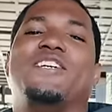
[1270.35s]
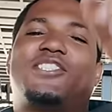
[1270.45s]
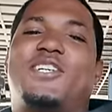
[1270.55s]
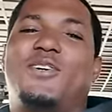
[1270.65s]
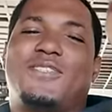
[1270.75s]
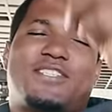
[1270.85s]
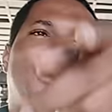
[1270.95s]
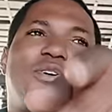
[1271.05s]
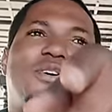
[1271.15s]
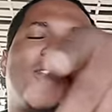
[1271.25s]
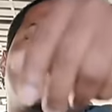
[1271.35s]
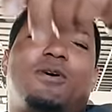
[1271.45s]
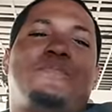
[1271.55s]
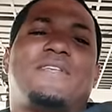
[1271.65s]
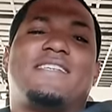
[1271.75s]
shout out, shout out
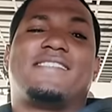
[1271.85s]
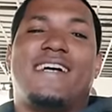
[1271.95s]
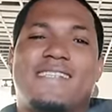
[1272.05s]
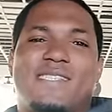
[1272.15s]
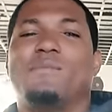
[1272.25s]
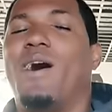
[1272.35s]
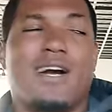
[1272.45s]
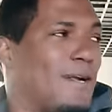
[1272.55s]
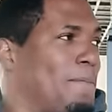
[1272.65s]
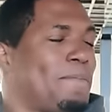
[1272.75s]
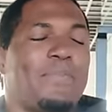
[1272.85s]
to Zanzibar.